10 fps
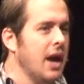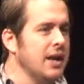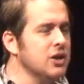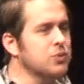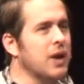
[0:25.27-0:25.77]
And
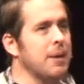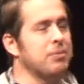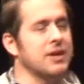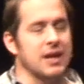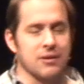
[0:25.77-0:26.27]
here's what I
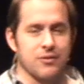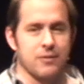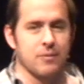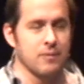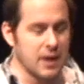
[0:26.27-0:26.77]
believe
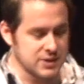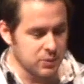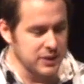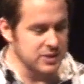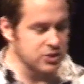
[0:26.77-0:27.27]
as I
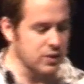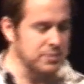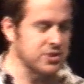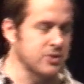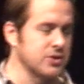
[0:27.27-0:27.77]
read the
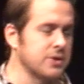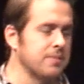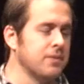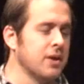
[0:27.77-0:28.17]
Scriptures.